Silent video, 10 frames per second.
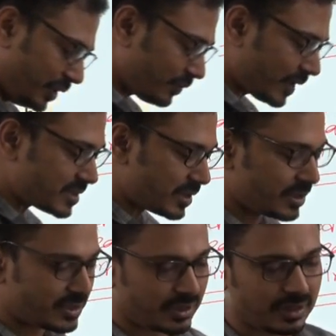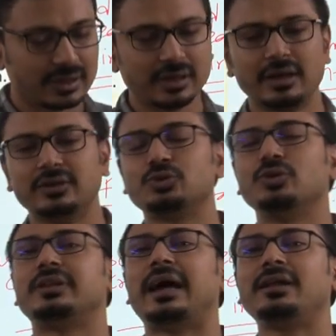infrastructure,
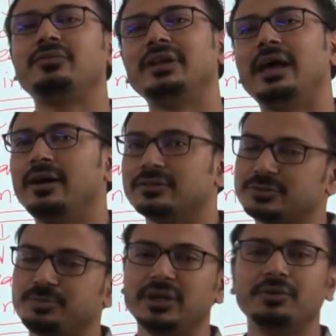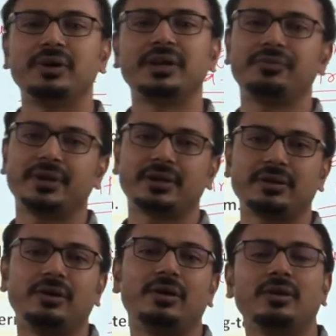so that will have spillover effect
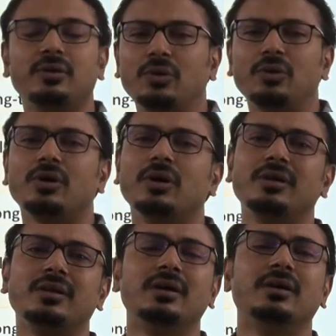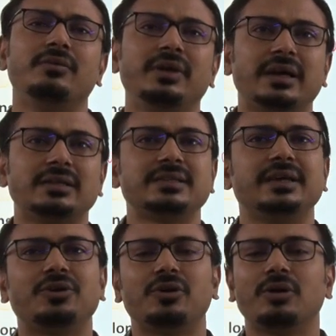on overall, we can
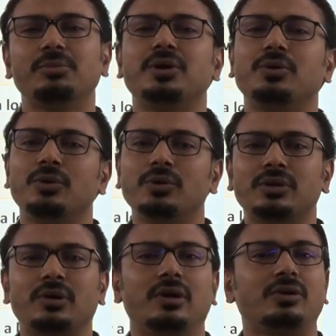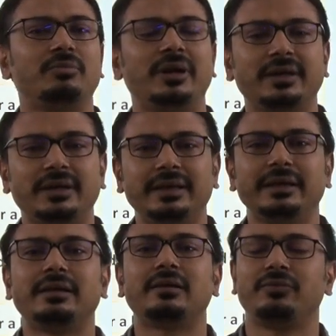say, economic growth.
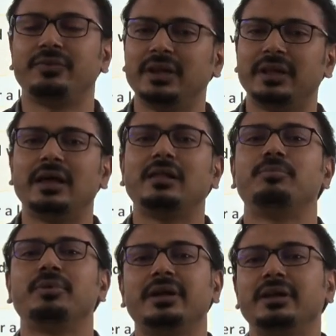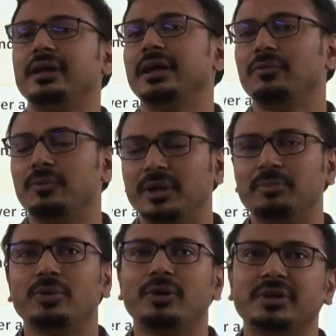Automatically it will help in en-
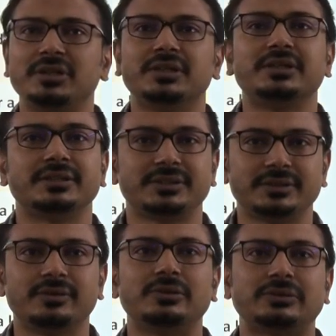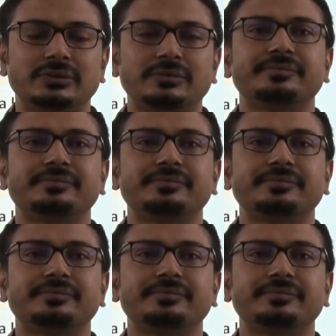employment generation also.